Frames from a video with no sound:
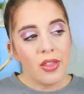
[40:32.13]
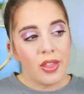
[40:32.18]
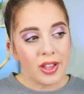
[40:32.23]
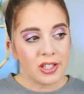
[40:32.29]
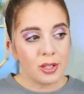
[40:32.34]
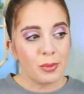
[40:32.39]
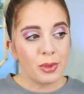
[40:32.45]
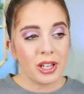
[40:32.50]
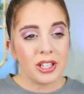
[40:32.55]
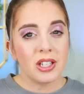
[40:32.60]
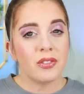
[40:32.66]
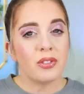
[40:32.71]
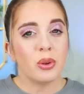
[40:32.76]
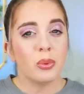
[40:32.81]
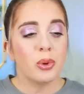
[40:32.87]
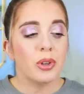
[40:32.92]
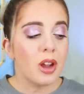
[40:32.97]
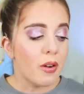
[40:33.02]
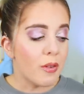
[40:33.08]
that's something I
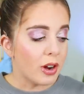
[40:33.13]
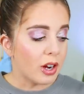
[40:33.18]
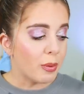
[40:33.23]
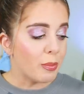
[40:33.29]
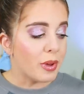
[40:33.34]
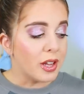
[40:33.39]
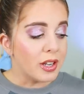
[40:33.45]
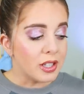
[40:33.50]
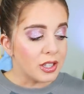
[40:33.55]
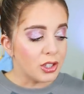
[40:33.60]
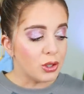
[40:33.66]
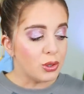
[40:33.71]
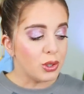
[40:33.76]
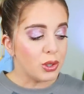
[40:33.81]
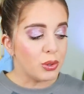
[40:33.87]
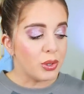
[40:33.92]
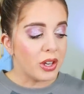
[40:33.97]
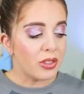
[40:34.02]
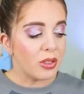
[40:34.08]
definitely would not recommend. You
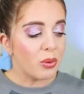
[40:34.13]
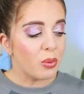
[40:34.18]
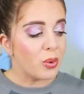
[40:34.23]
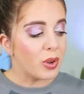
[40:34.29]
do get the